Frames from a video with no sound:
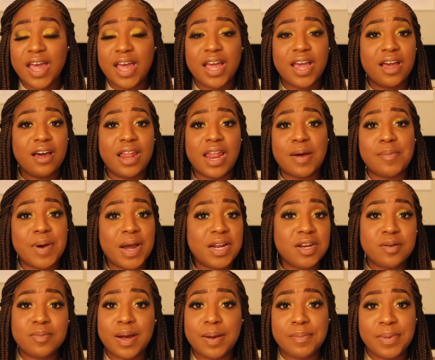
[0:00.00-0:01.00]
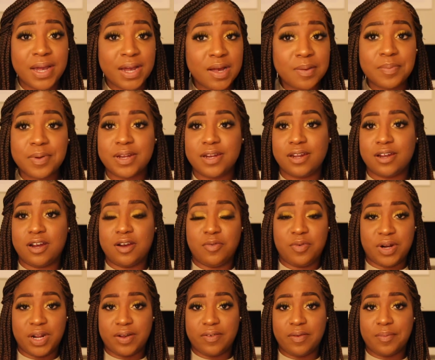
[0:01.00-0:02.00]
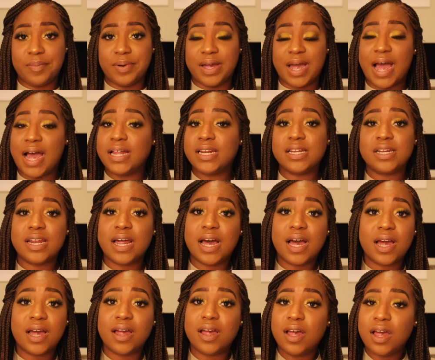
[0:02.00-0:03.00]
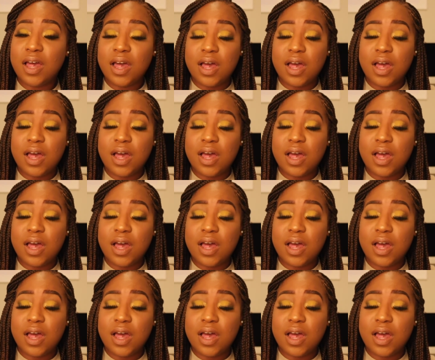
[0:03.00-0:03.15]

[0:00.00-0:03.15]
Hell, I might do my makeup in there or whatever, but I did not